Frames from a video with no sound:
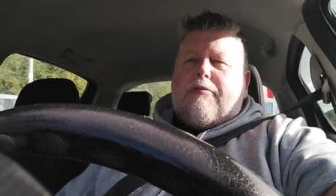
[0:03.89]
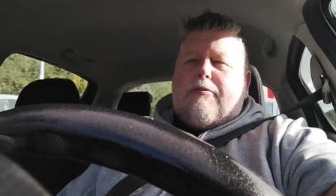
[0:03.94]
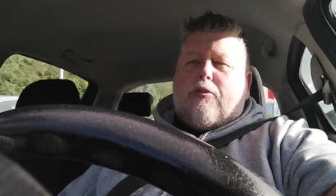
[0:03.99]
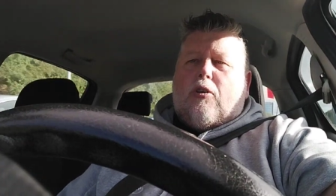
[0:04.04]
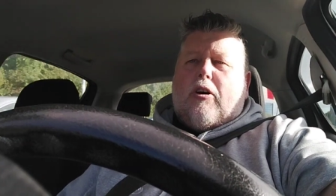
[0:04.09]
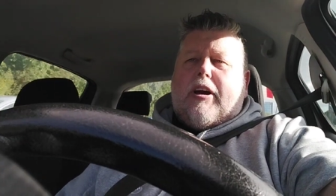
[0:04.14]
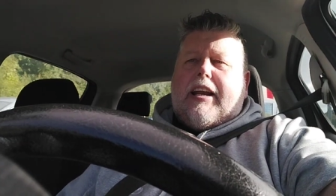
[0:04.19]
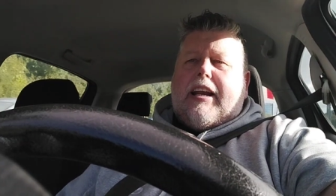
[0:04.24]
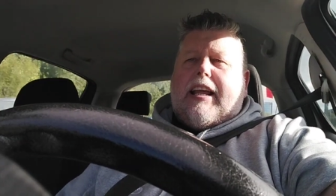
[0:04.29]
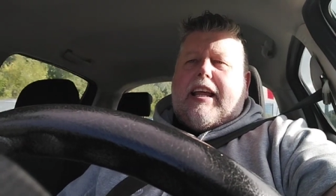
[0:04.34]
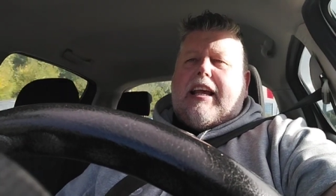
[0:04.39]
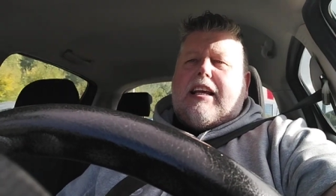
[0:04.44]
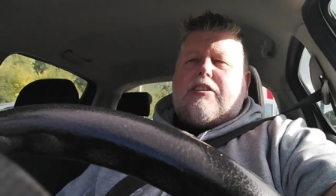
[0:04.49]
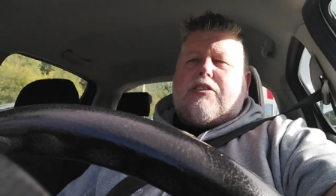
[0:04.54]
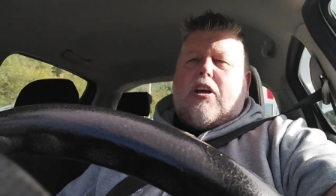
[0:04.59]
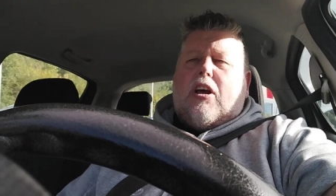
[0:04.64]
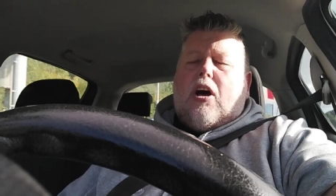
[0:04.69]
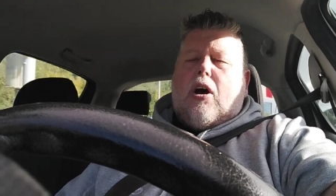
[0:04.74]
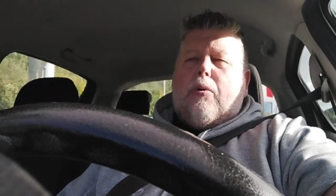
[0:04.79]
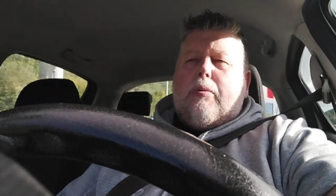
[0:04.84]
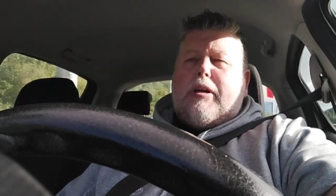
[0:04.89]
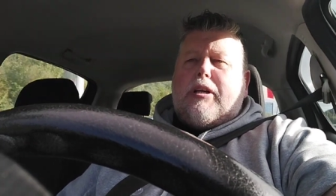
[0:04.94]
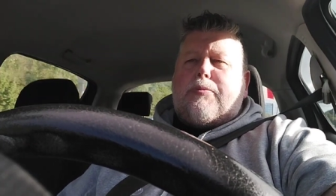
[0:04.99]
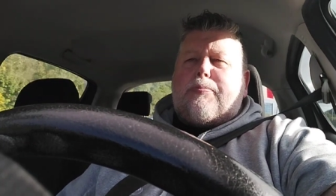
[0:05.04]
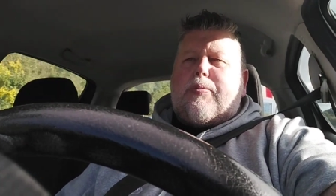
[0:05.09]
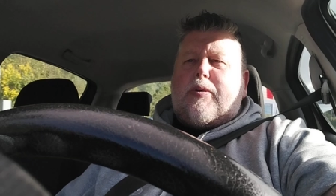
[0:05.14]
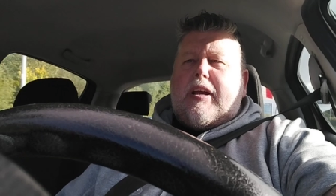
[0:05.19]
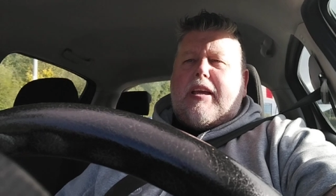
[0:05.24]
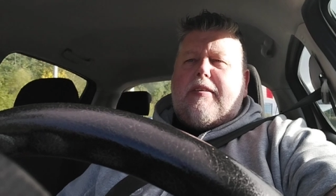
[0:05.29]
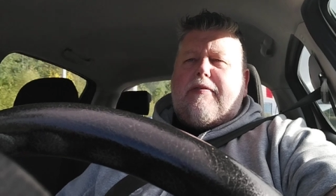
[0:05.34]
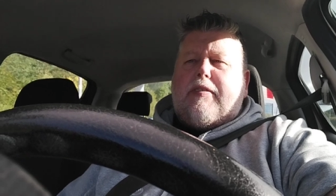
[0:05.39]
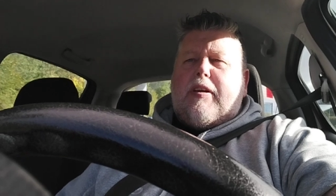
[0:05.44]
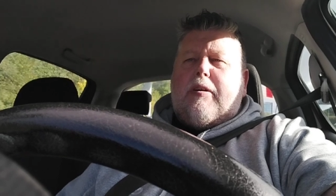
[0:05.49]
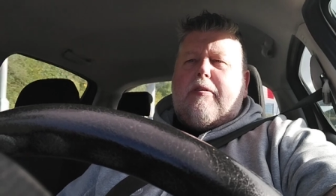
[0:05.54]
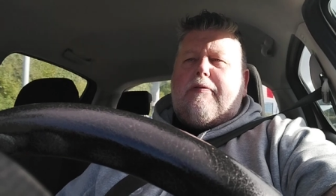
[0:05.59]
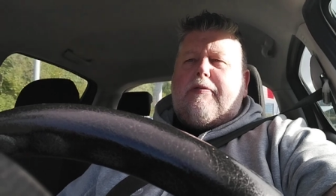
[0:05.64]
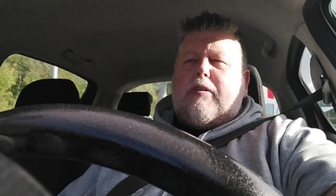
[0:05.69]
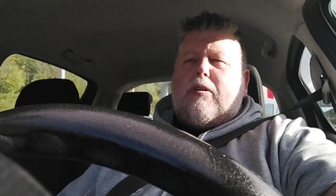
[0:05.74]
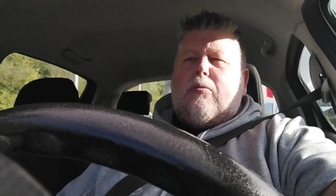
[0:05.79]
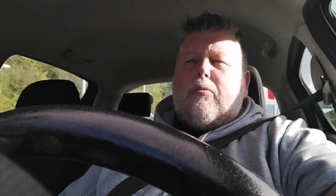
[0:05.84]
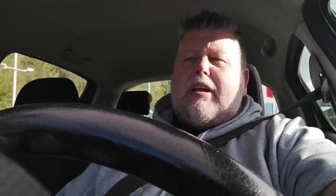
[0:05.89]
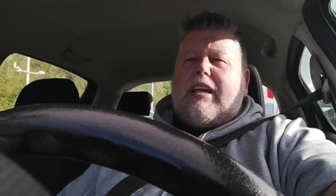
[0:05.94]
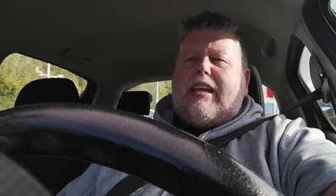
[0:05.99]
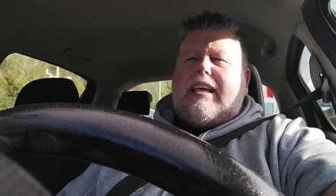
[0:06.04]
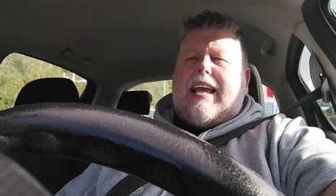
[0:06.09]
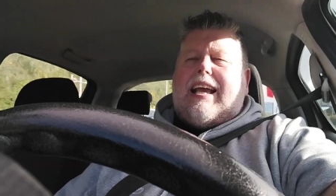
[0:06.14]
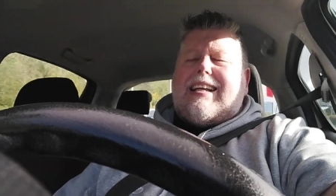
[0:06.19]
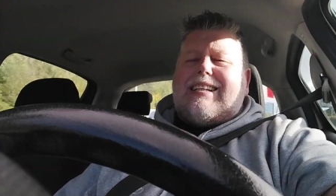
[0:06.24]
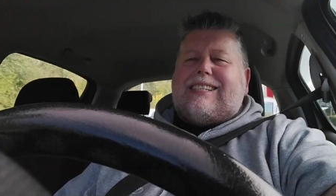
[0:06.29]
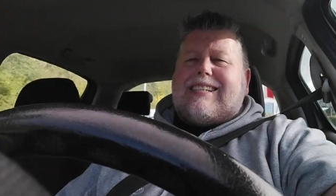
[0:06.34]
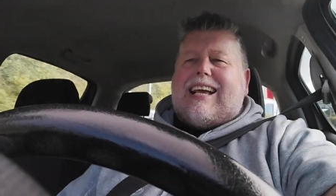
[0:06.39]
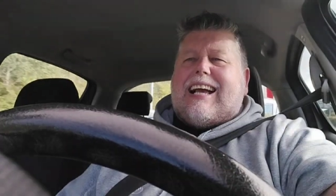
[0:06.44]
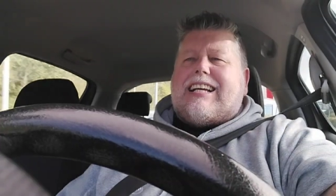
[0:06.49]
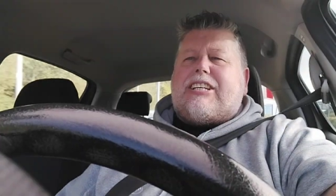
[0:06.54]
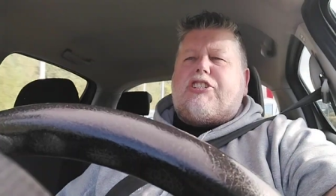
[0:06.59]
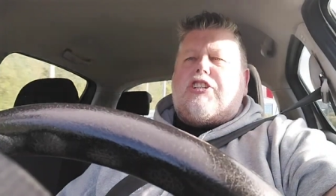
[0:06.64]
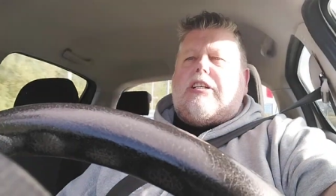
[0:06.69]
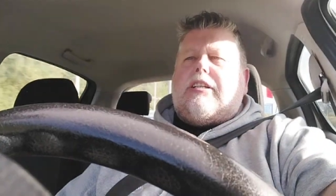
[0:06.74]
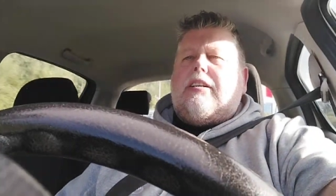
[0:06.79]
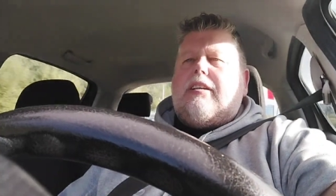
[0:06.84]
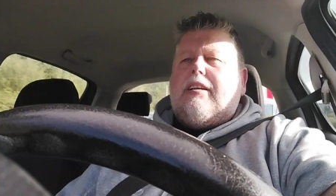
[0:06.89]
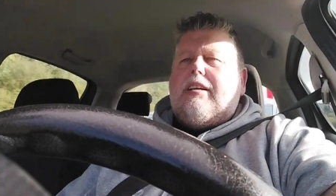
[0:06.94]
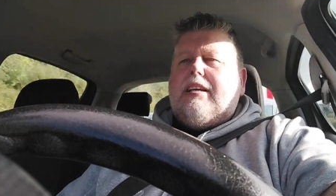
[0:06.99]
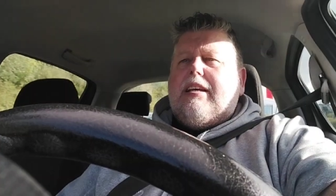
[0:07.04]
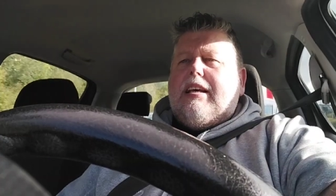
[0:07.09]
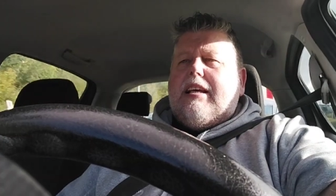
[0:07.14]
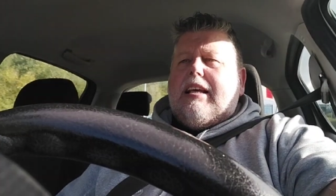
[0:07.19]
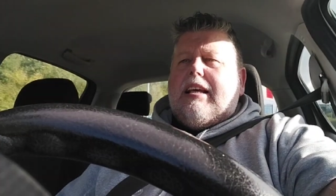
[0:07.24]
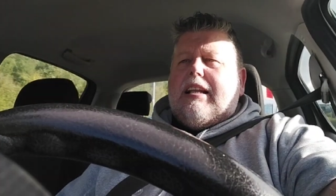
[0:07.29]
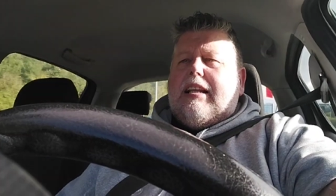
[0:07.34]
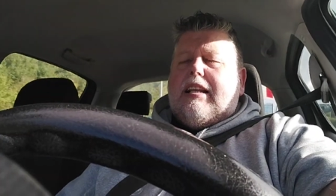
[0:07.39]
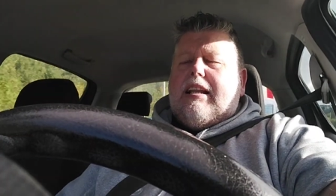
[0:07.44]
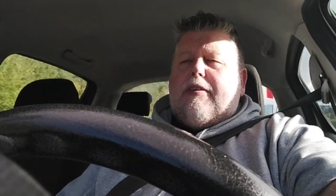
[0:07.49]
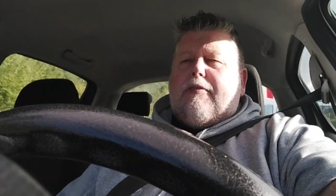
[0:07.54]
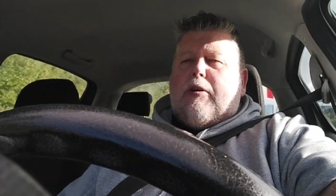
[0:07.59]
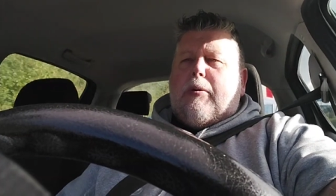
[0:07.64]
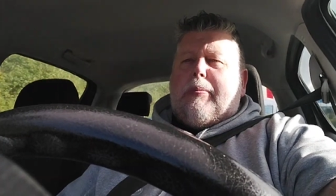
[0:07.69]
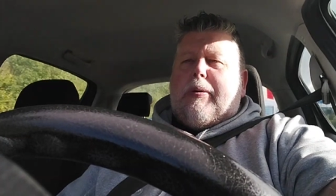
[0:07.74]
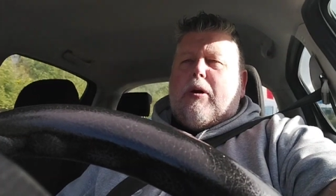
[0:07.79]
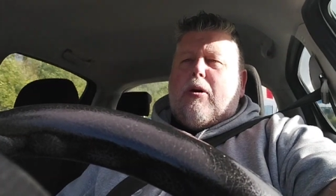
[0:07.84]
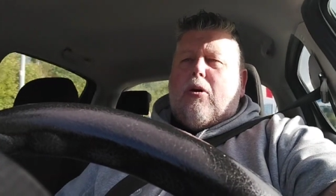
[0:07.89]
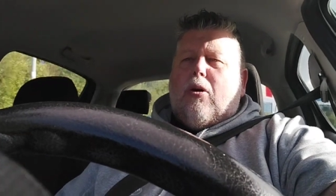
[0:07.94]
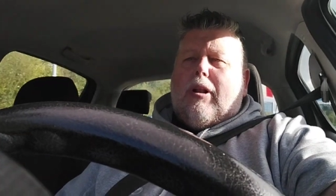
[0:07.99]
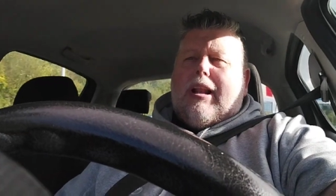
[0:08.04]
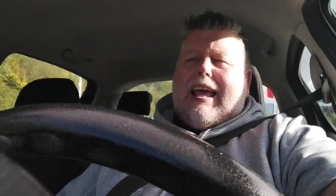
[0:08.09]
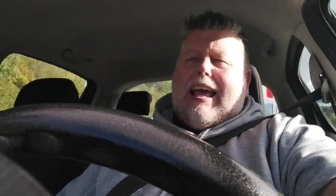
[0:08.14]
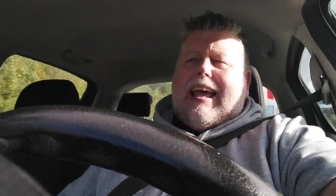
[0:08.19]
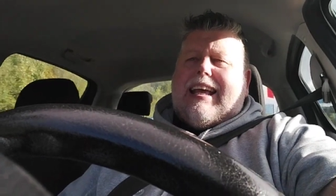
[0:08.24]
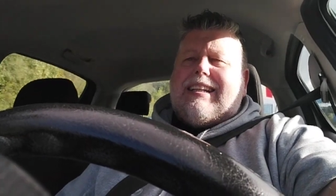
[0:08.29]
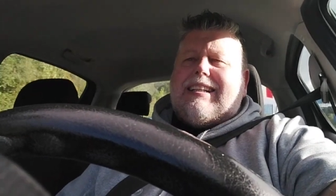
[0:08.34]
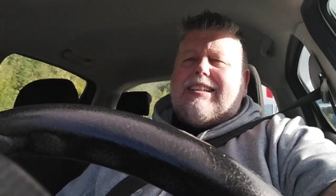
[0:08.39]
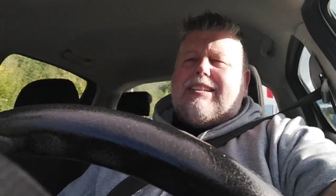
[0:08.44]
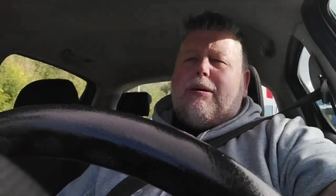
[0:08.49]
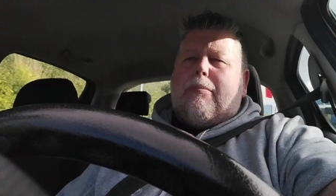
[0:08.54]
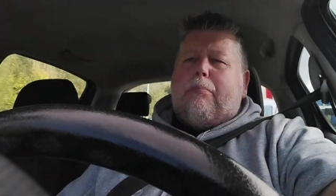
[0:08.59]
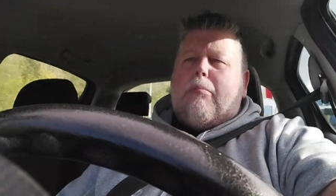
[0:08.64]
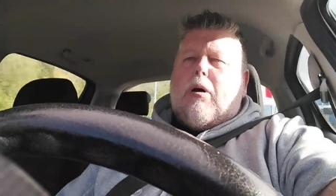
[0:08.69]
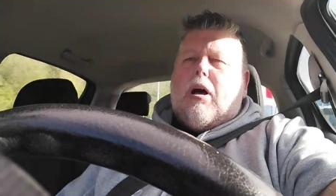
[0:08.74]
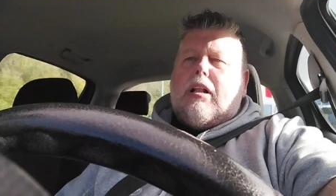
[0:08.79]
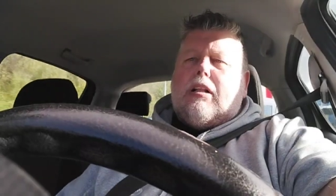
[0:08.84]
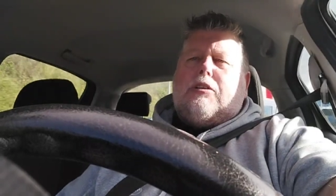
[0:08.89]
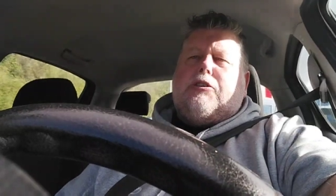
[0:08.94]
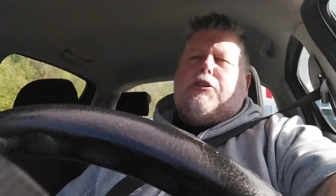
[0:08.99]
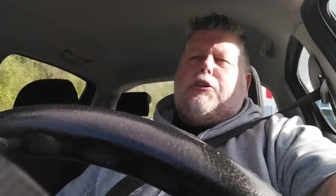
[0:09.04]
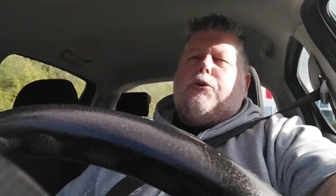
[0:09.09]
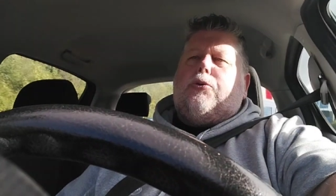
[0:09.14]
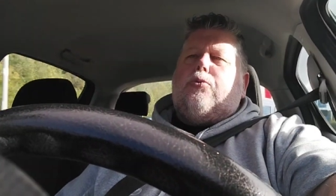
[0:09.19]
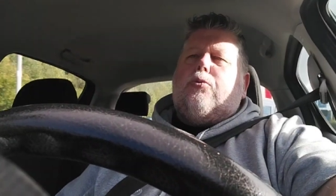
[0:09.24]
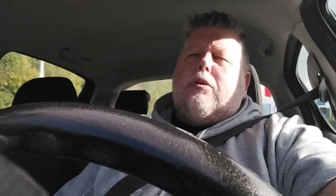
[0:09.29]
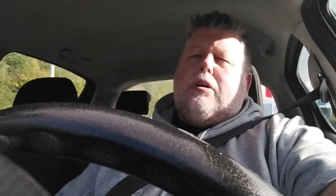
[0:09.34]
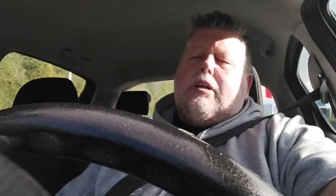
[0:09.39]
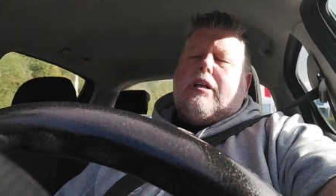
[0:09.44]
Friday, as always, preview for the weekend's action. Liverpool heading to Molyneux.